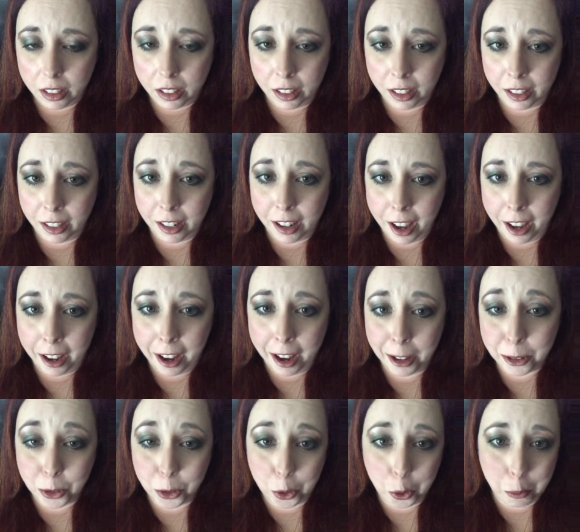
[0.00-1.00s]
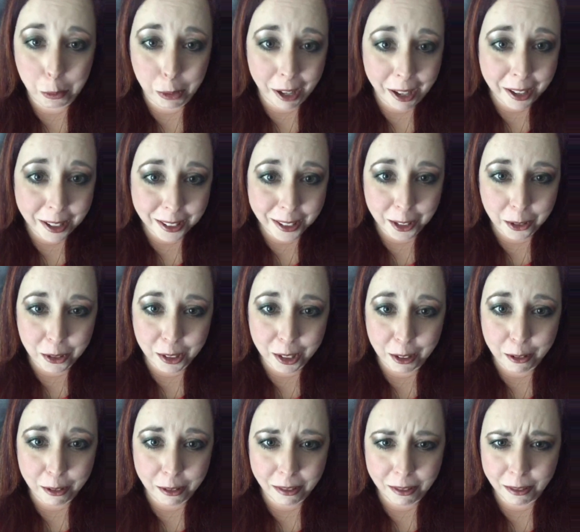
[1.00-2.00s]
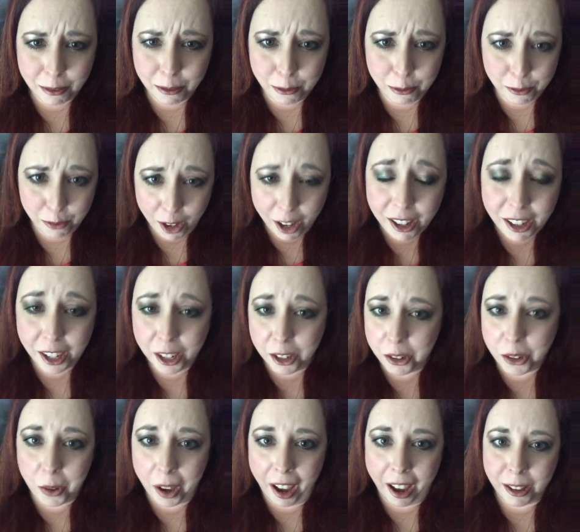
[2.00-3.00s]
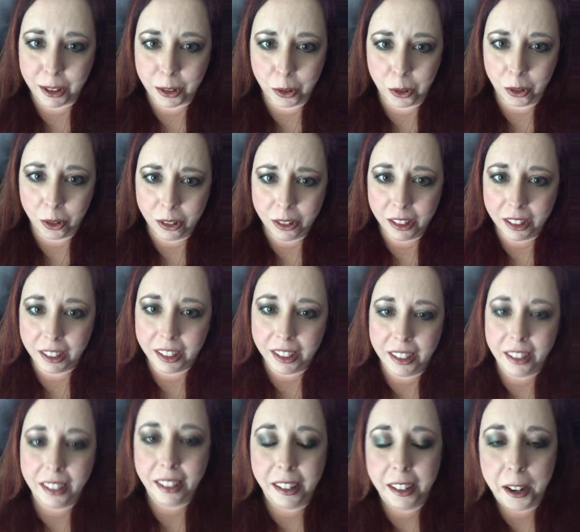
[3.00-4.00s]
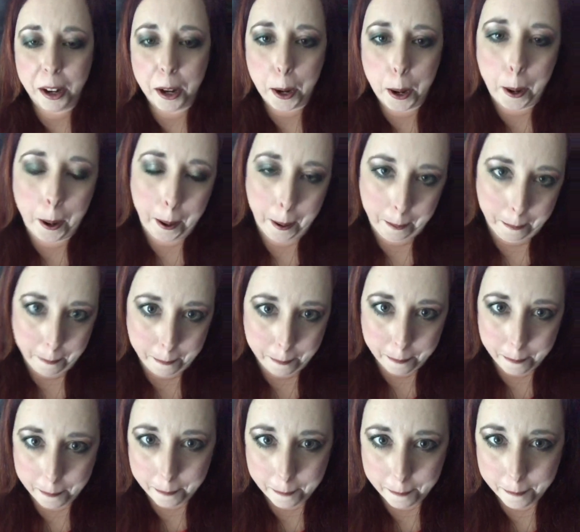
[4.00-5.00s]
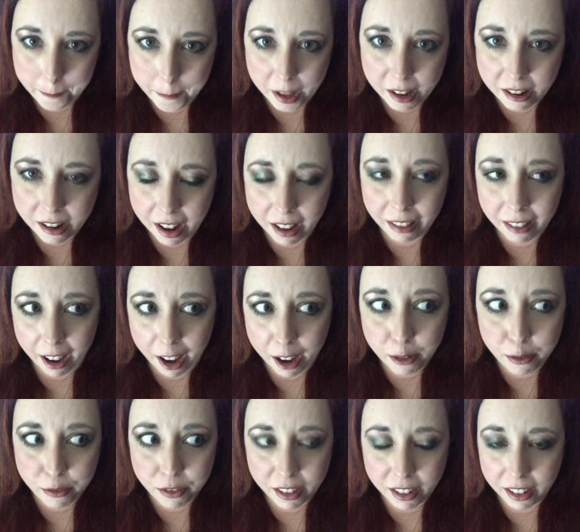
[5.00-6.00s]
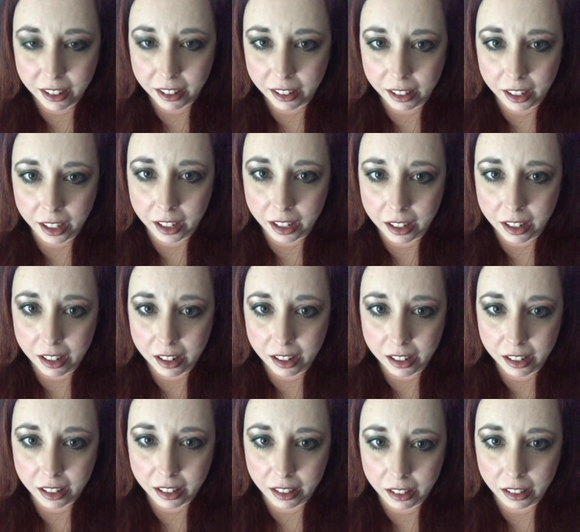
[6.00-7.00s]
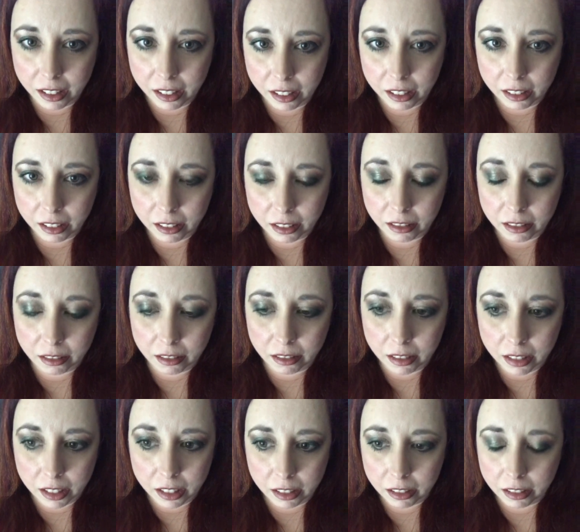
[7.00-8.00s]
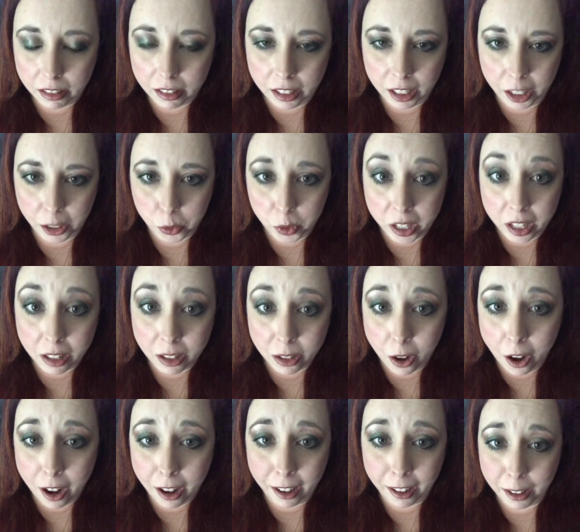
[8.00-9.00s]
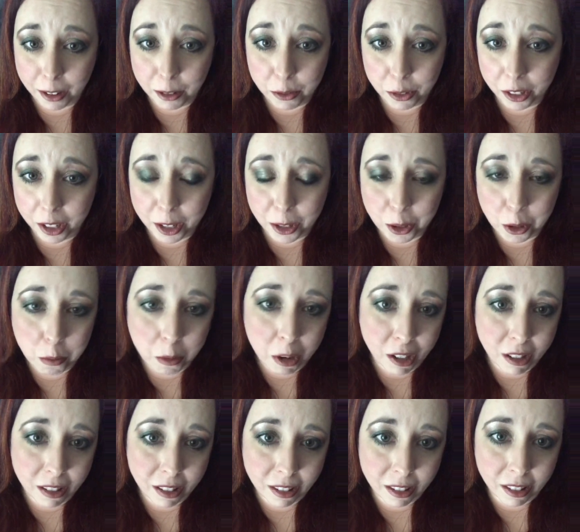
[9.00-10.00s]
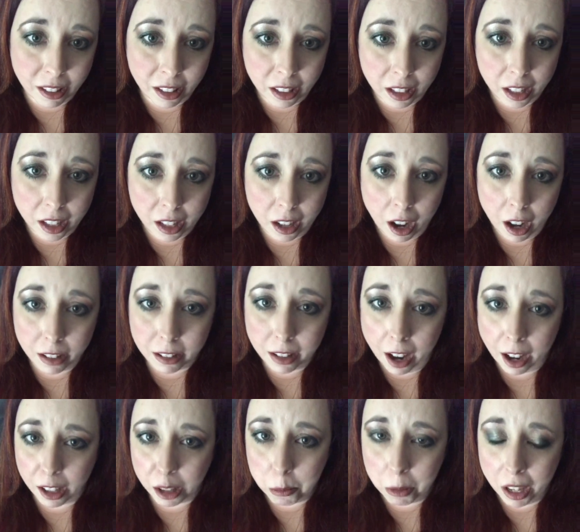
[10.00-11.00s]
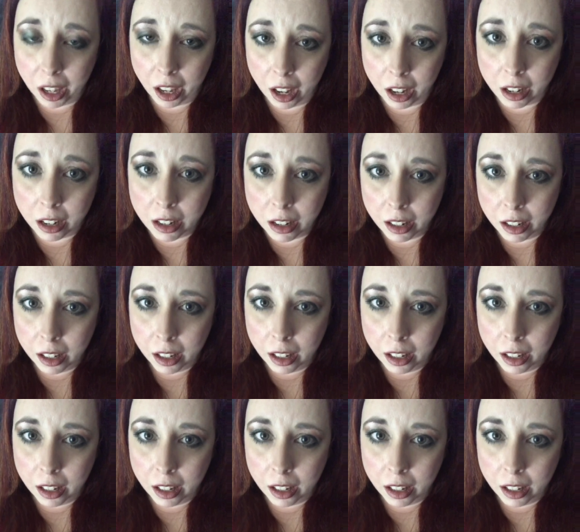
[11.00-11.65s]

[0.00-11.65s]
And I got so pissed. I was like, fuck you, you asshole. And I left, and, you know, we didn't talk again for like 2 months, and then he contacted me again,